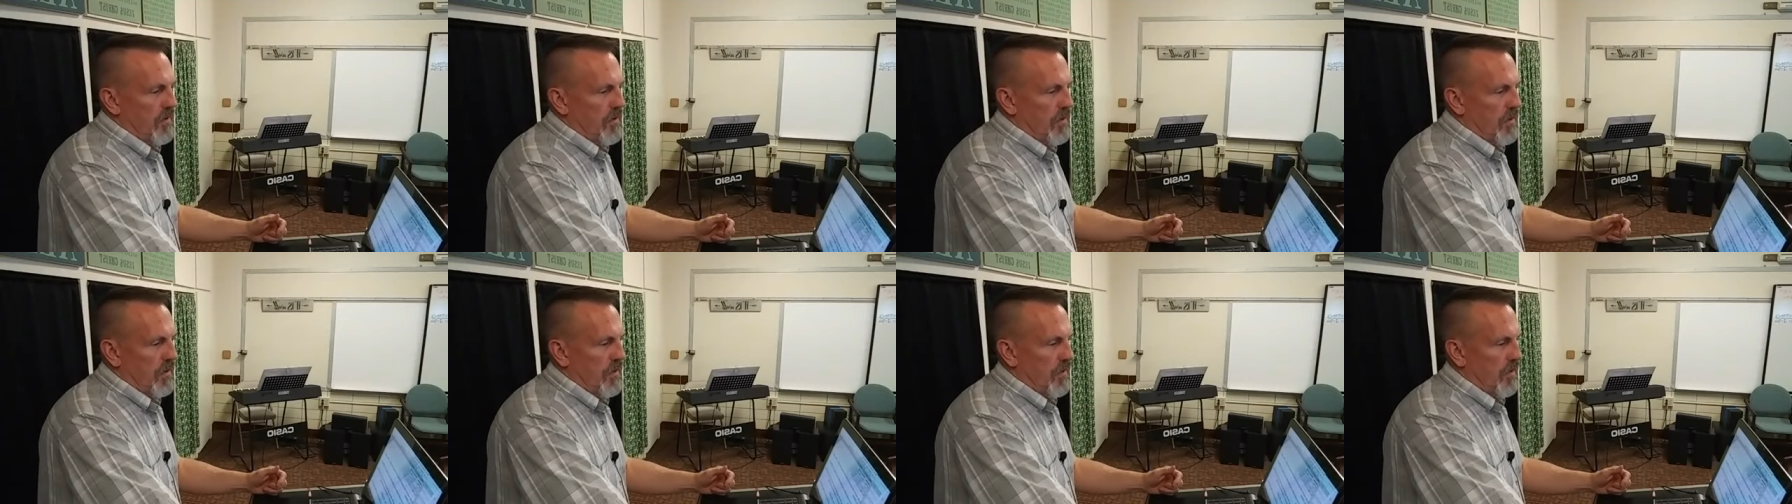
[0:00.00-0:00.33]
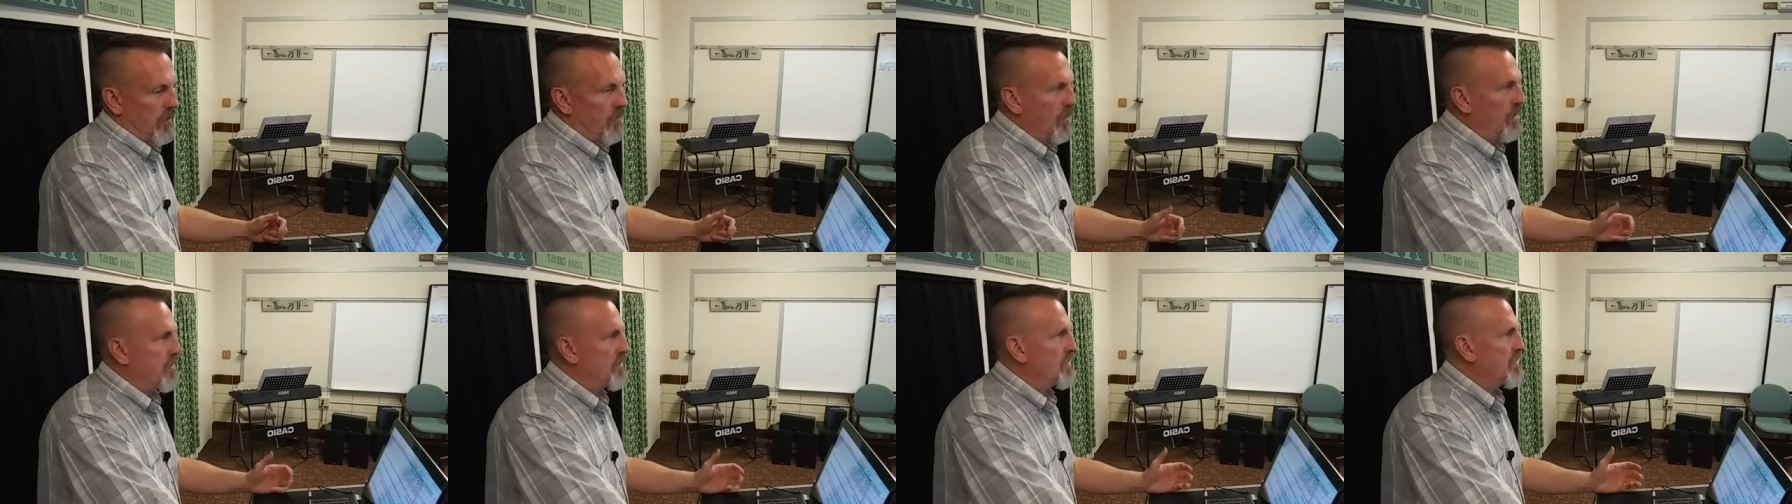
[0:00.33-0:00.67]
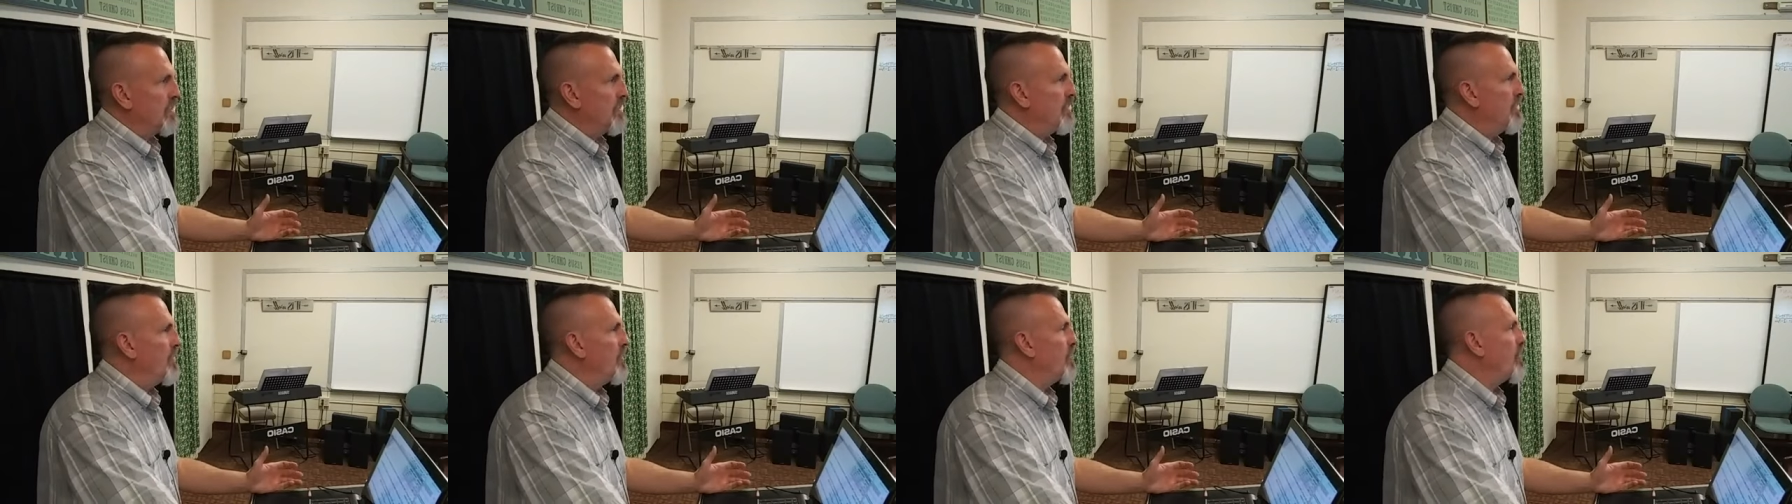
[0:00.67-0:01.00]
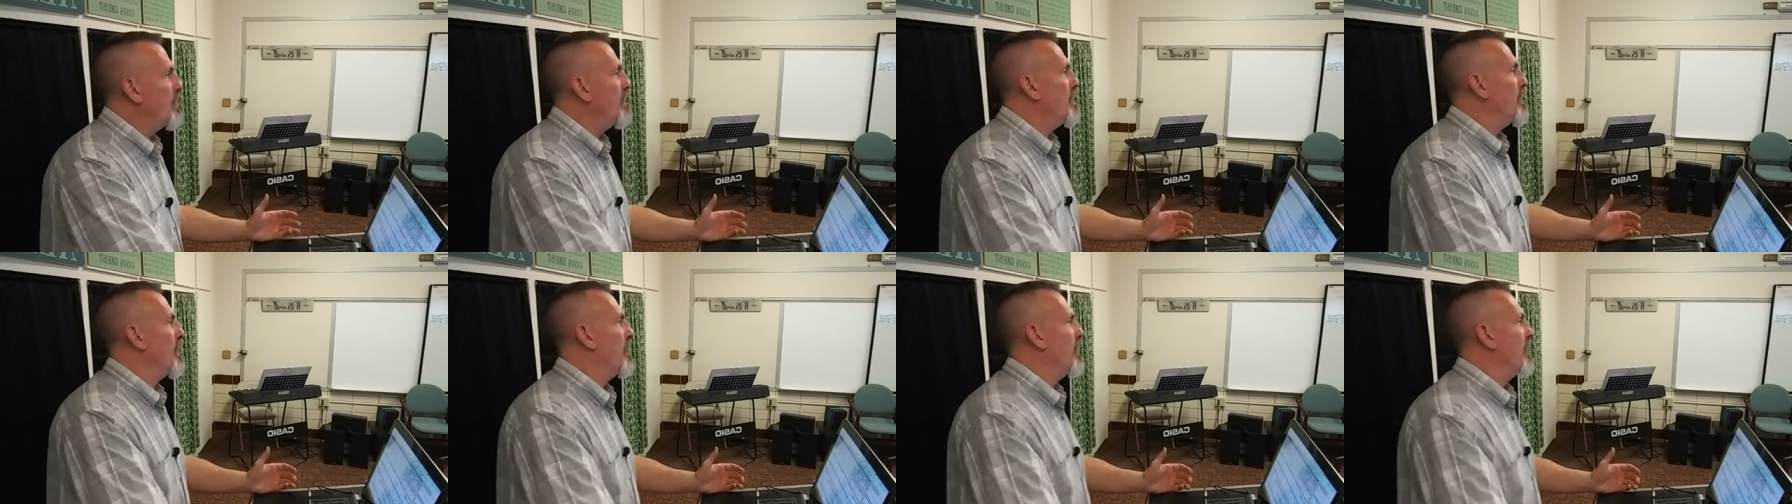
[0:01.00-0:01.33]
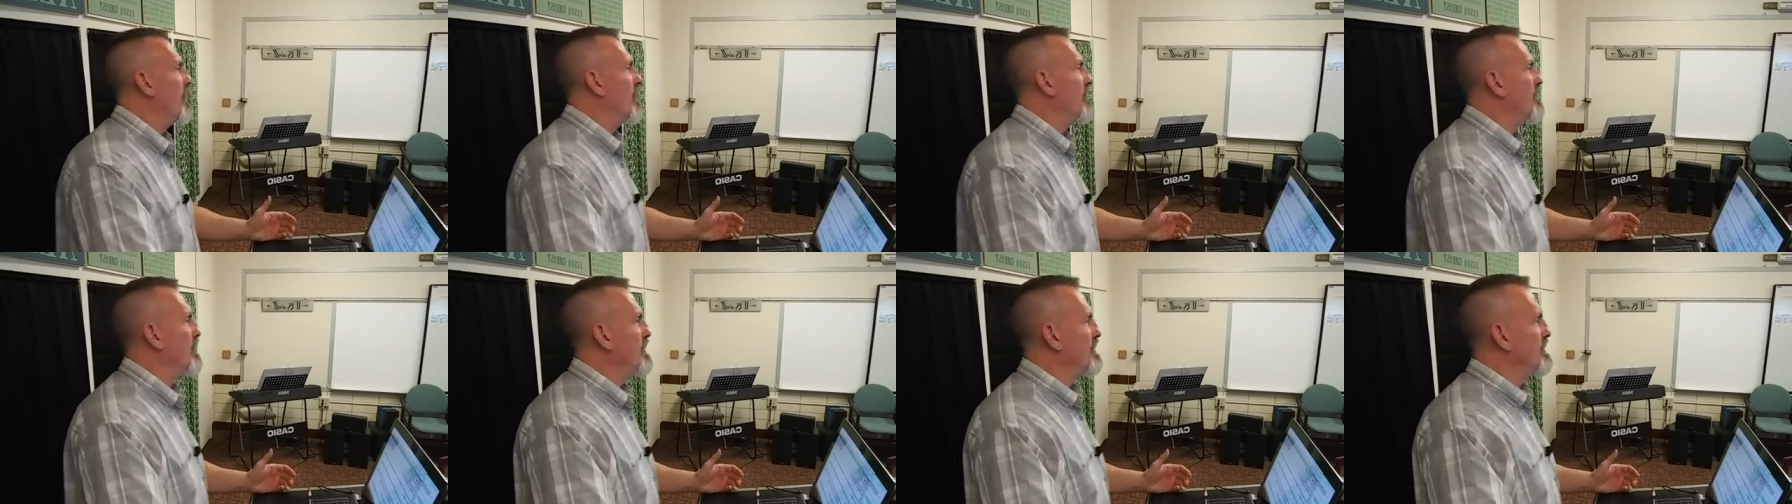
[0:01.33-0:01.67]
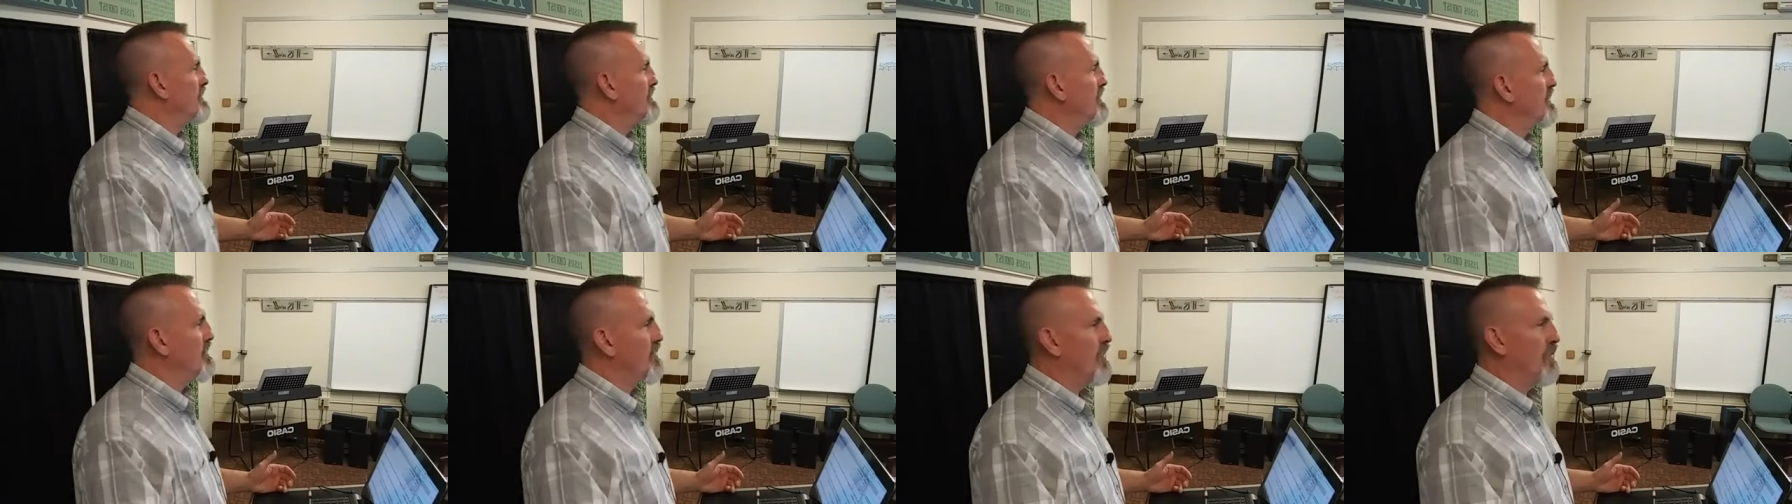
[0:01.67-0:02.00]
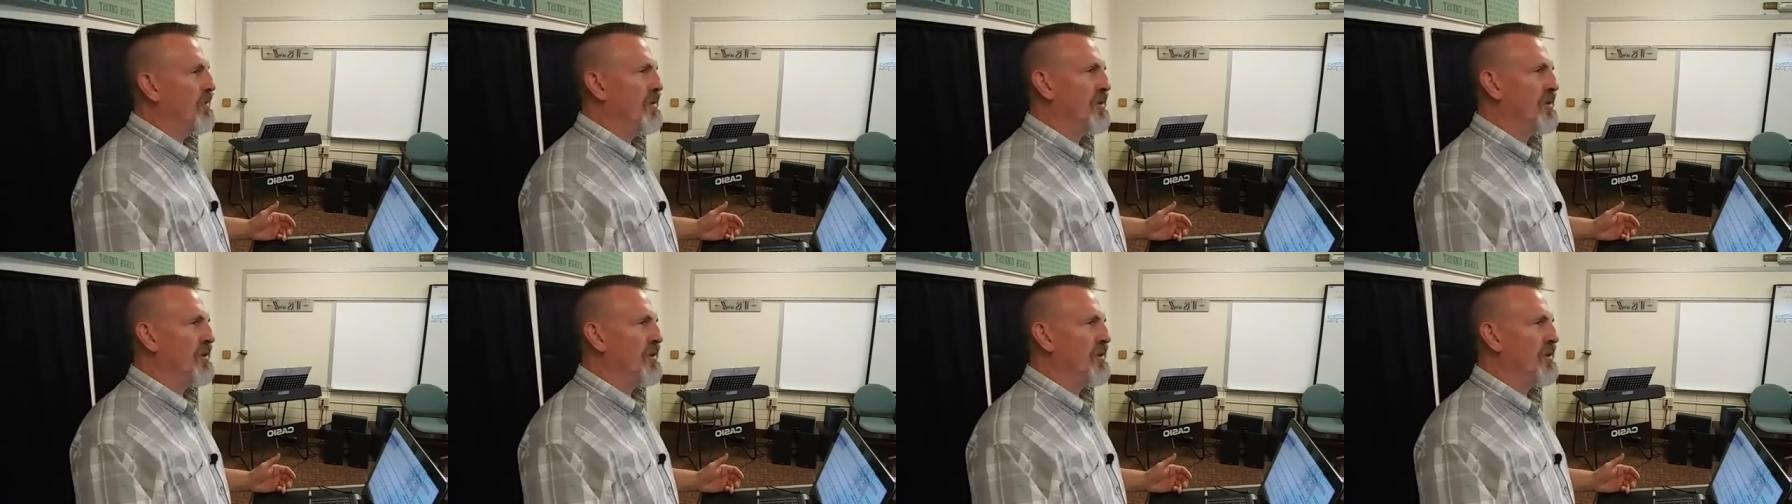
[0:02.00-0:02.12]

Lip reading: And then we see who we are and we see, well,